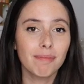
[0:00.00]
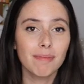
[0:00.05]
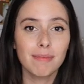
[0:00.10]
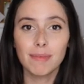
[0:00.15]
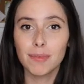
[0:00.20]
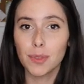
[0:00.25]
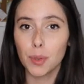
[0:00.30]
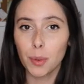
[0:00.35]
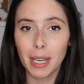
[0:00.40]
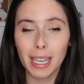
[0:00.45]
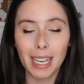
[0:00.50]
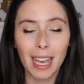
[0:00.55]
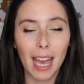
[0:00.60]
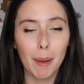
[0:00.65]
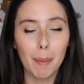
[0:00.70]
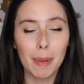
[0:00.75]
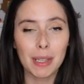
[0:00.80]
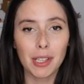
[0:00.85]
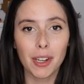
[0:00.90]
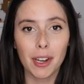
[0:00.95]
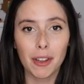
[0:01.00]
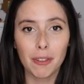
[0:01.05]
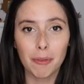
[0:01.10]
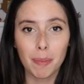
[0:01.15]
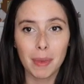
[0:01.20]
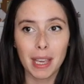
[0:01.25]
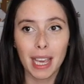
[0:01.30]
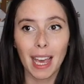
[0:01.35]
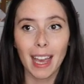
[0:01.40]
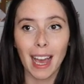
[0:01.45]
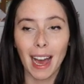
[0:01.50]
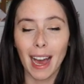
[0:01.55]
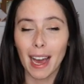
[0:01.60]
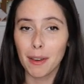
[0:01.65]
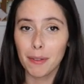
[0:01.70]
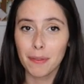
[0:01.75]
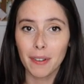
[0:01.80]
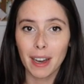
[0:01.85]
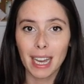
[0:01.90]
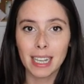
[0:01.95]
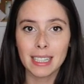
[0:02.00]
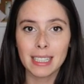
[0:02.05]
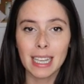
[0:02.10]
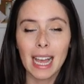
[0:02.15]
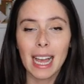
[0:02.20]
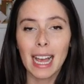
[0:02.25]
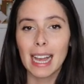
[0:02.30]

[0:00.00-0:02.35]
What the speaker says: doing Amazon FBA, I find.